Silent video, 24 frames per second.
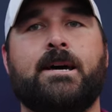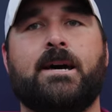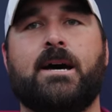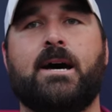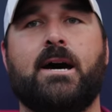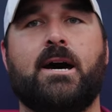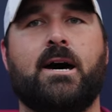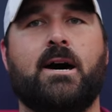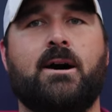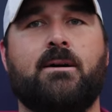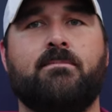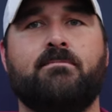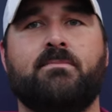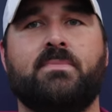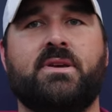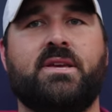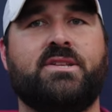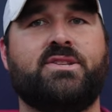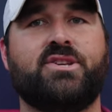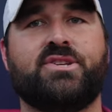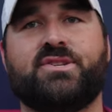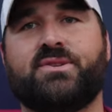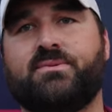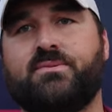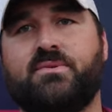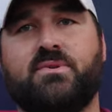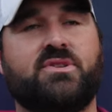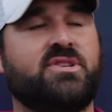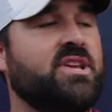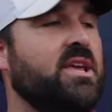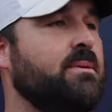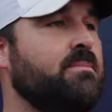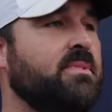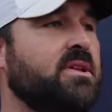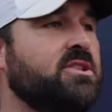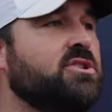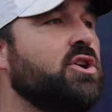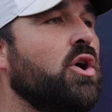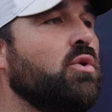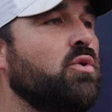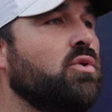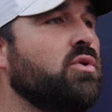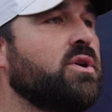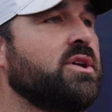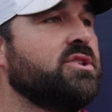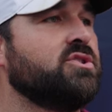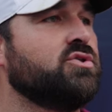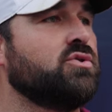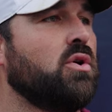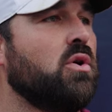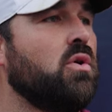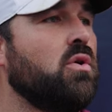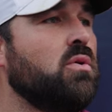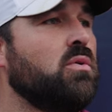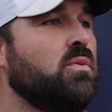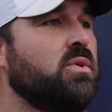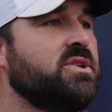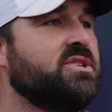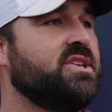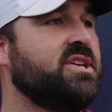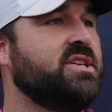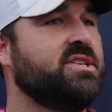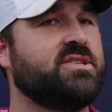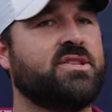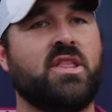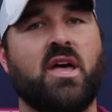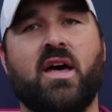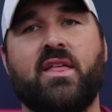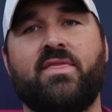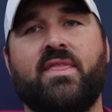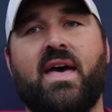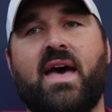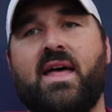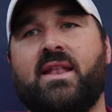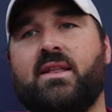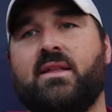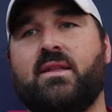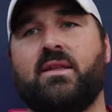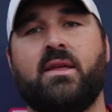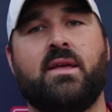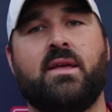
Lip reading: he just seemed in total control, which he's done that,